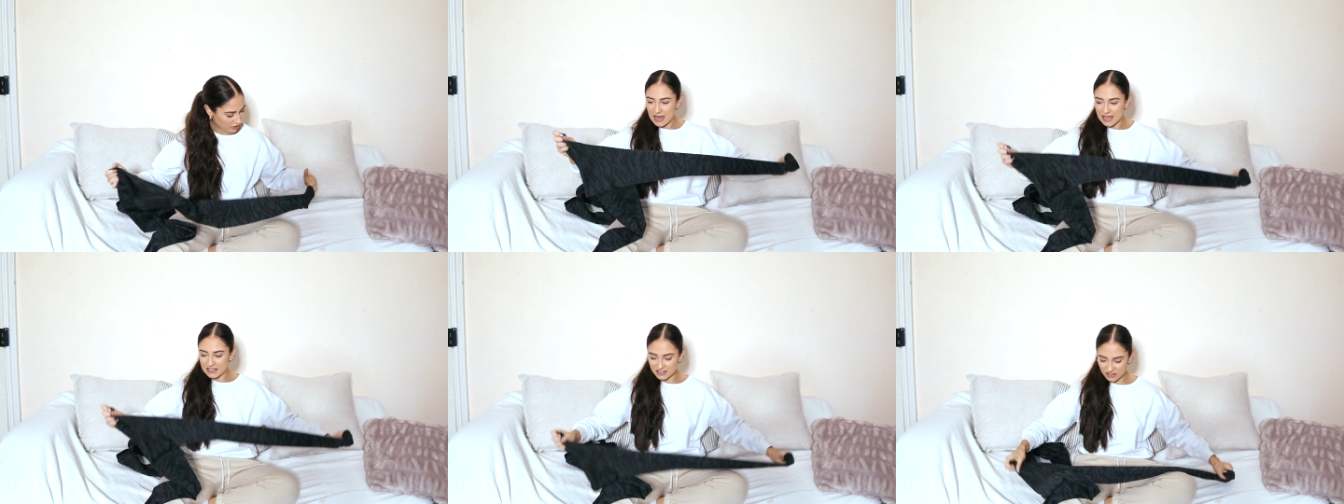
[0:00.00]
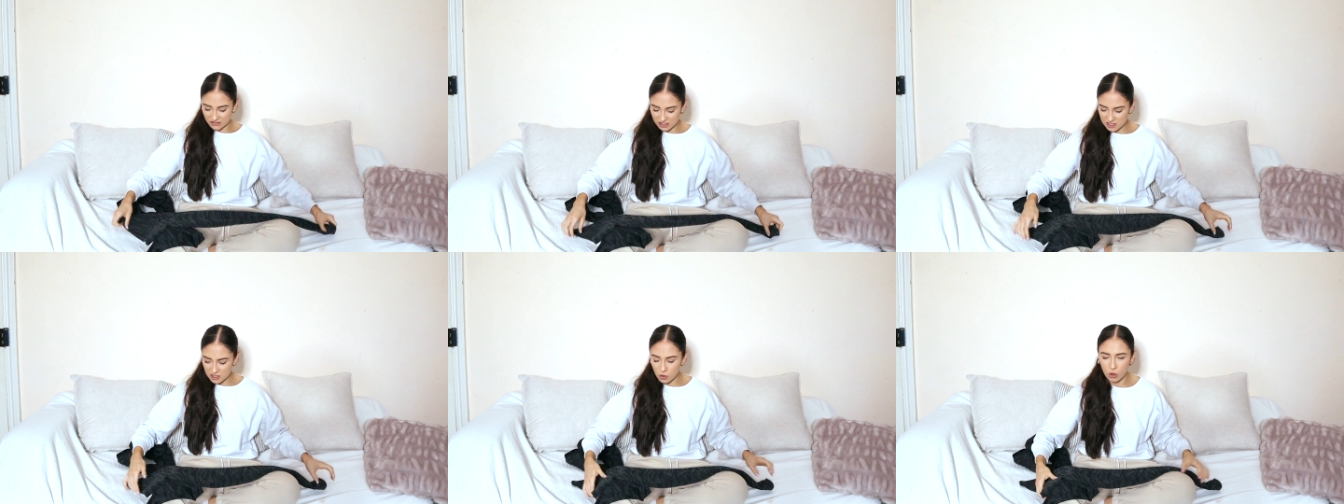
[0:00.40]
and
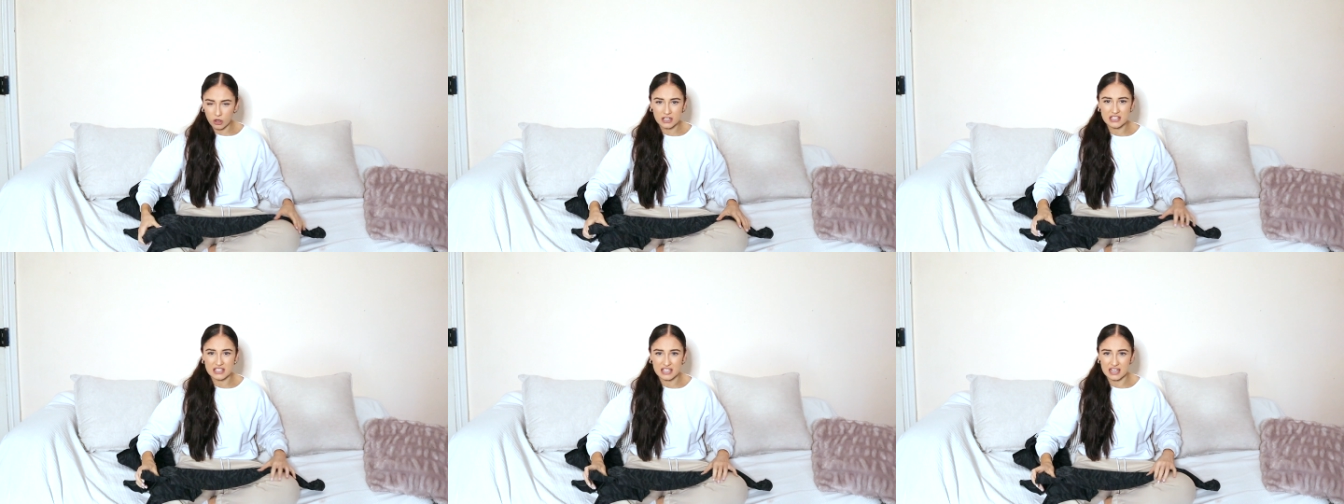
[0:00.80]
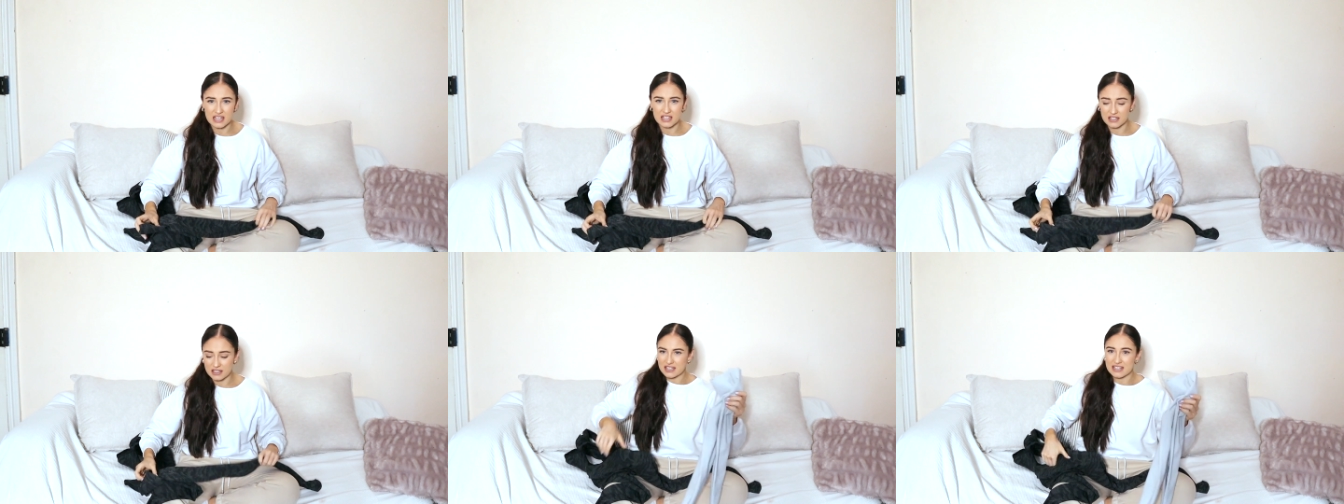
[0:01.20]
this
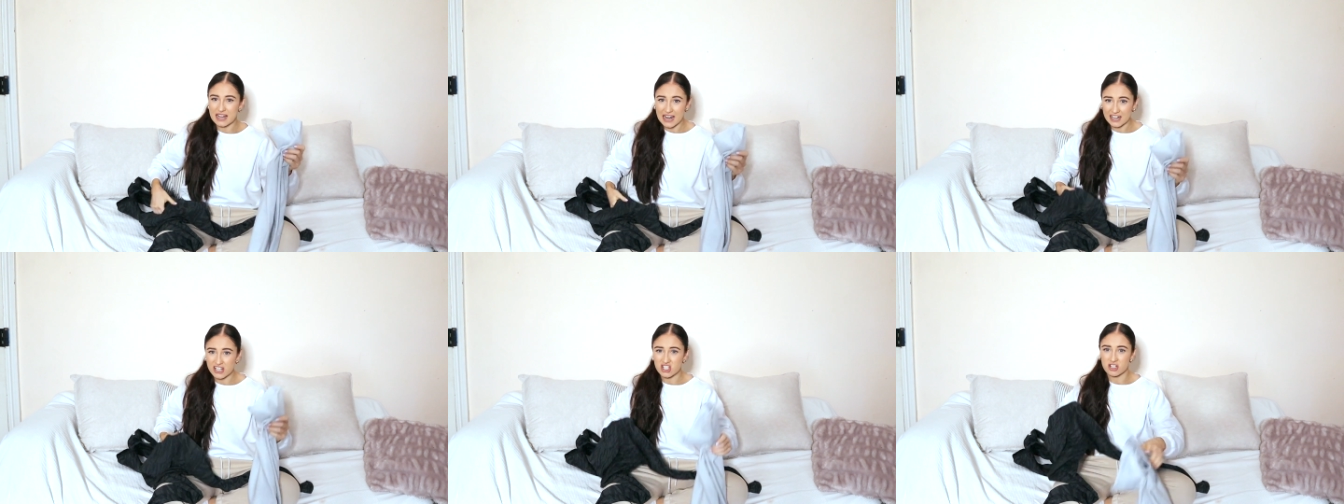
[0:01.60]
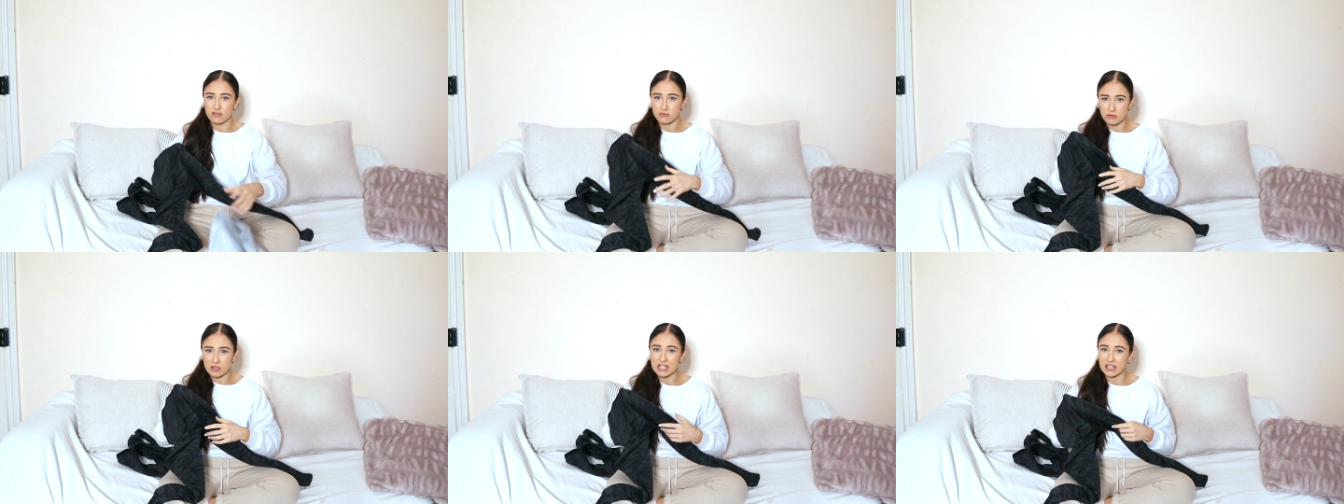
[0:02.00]
quality is actually
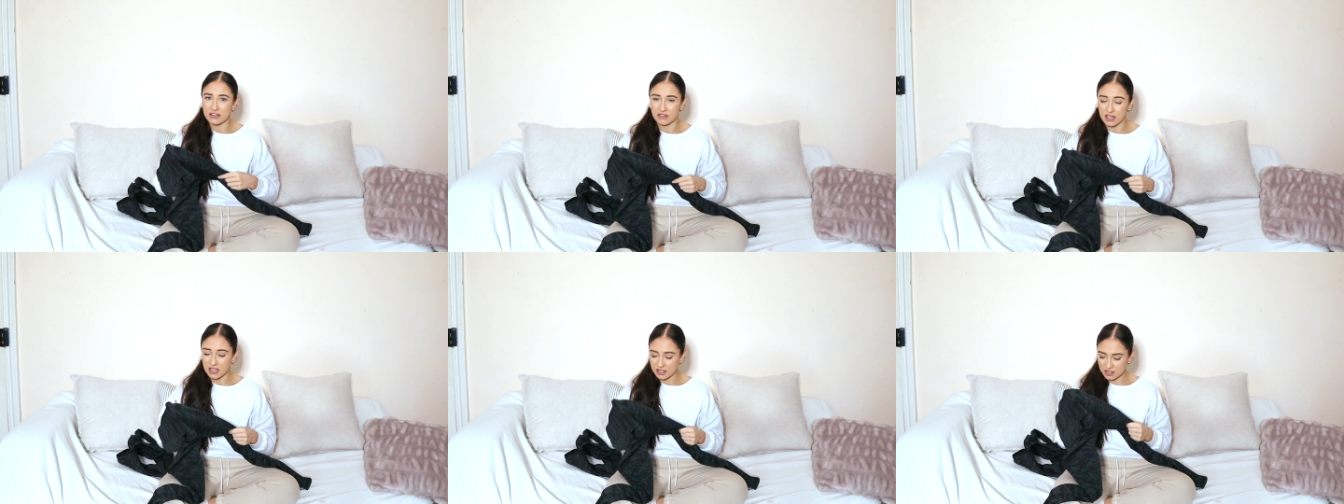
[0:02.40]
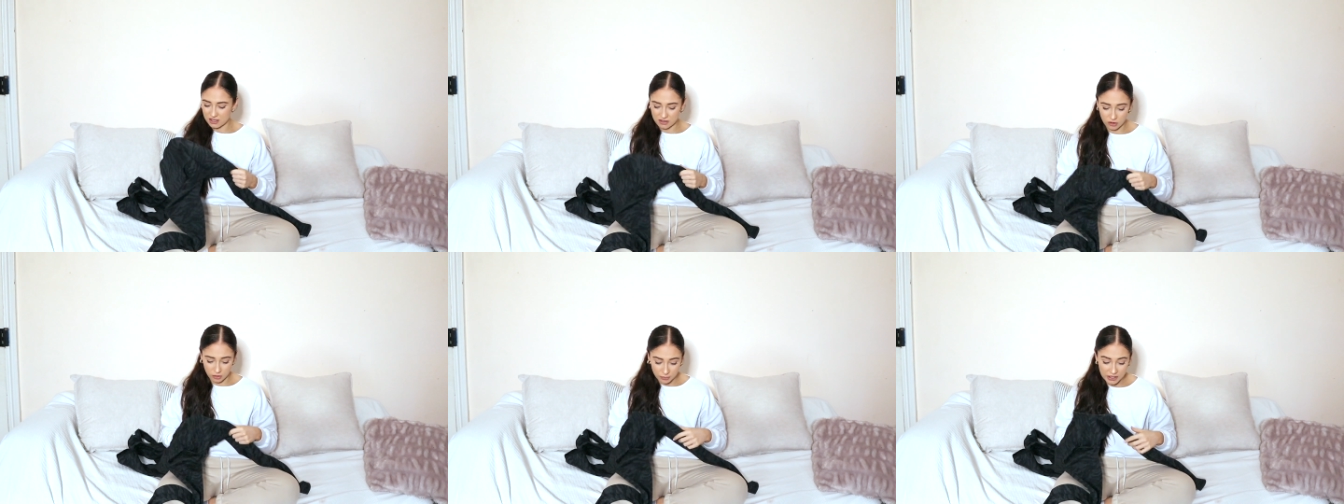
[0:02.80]
really thick
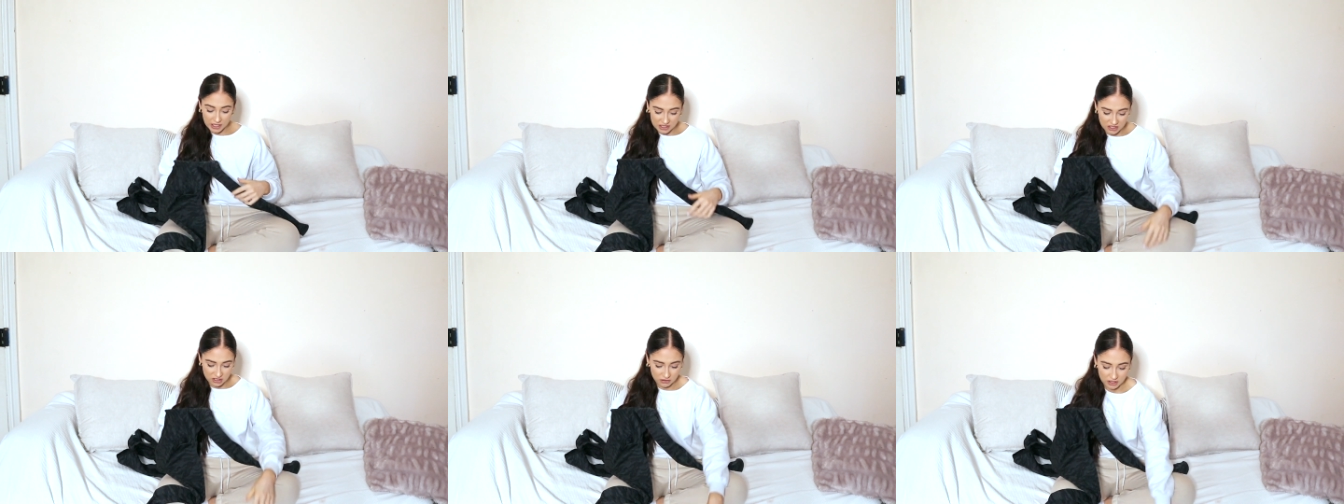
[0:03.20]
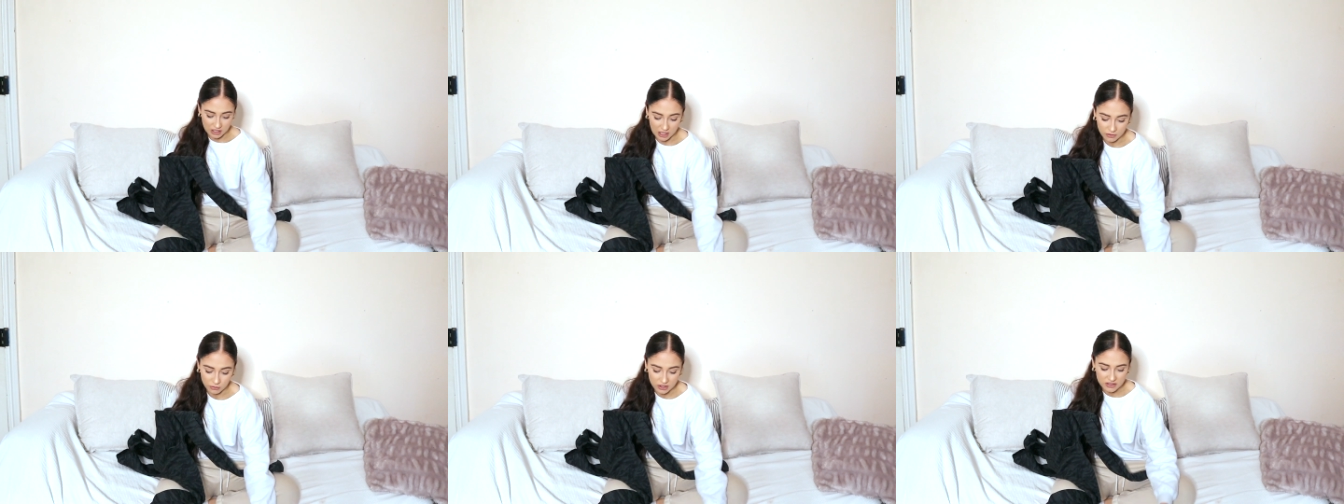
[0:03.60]
compared to the
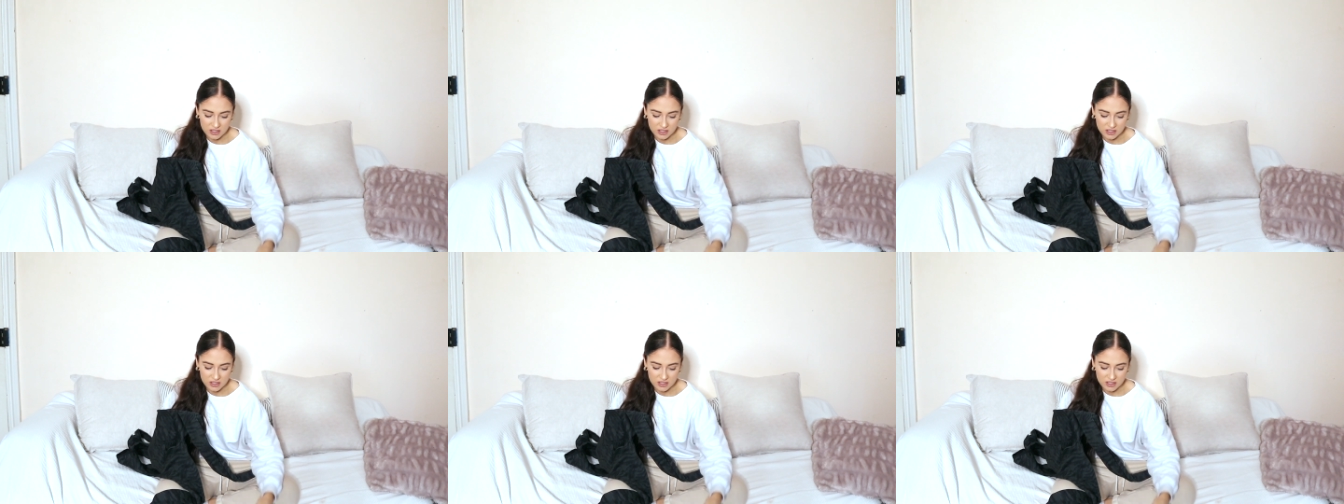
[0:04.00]
other one.